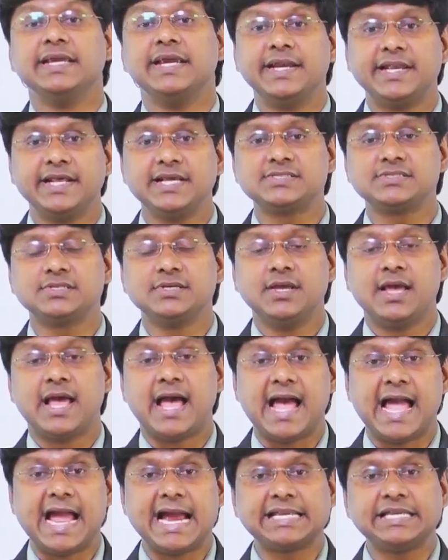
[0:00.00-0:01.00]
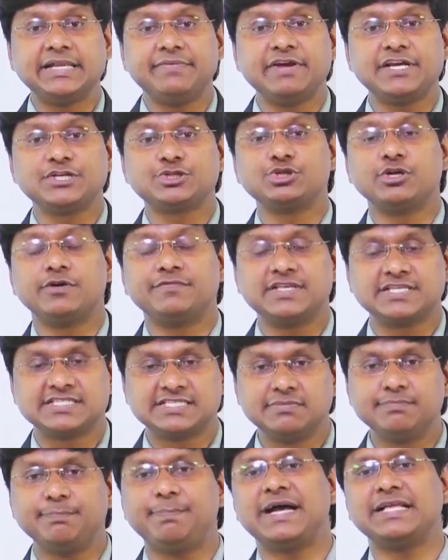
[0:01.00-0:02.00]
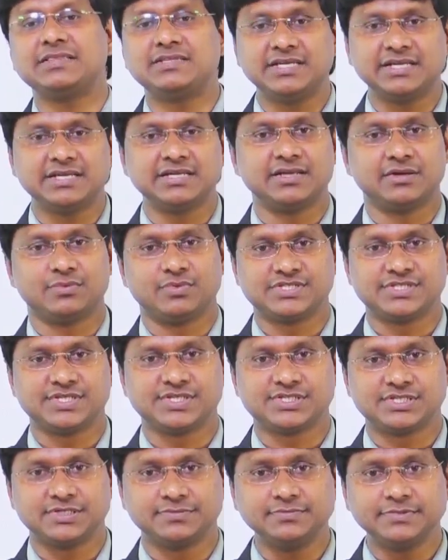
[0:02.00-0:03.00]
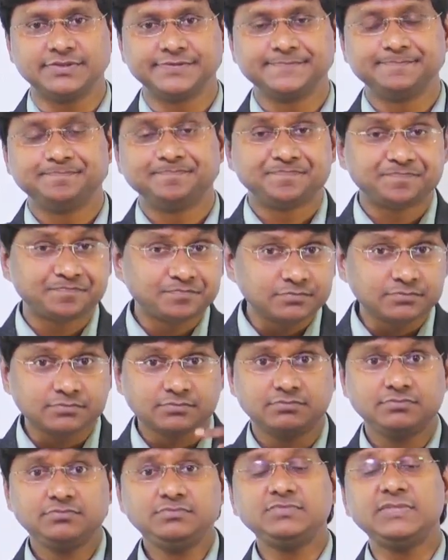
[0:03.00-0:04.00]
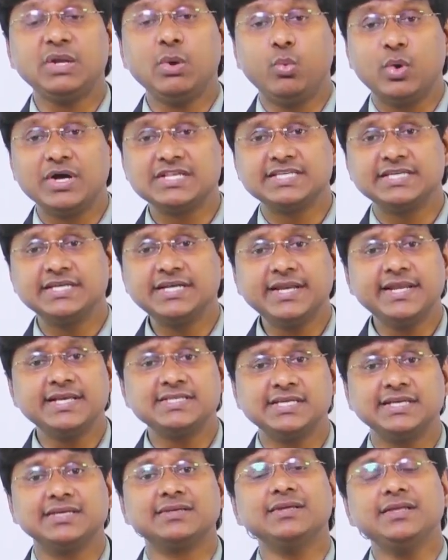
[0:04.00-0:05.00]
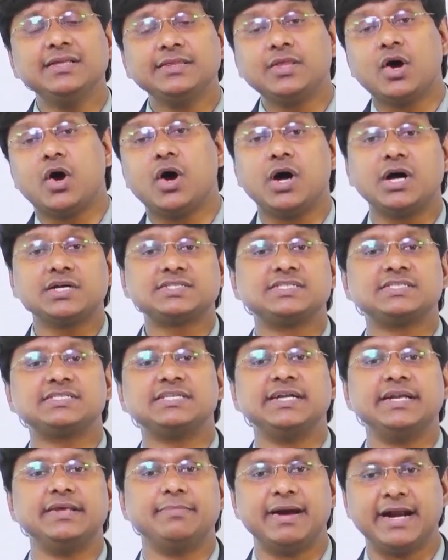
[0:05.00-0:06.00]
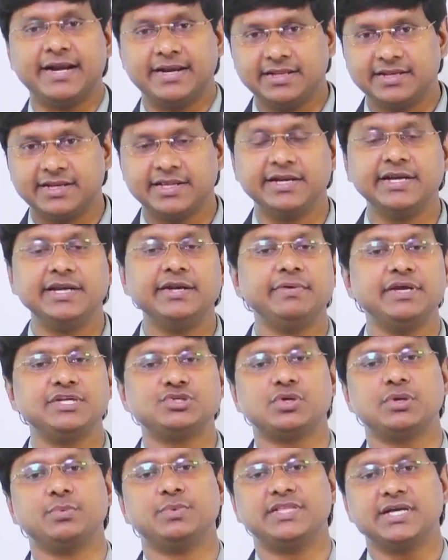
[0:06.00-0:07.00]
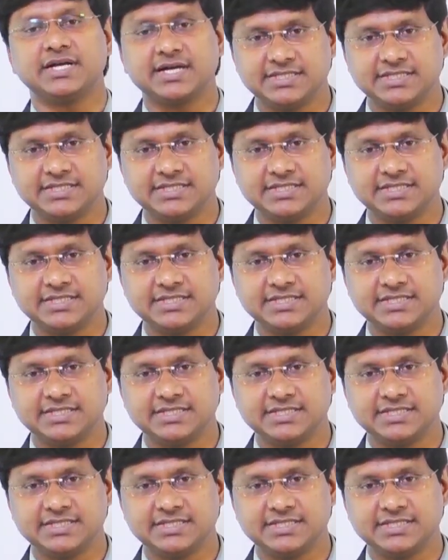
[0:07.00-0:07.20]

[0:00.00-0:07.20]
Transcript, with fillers: It is activation of the sympathetic nervous system was increasing the oxygen demand in an individual with the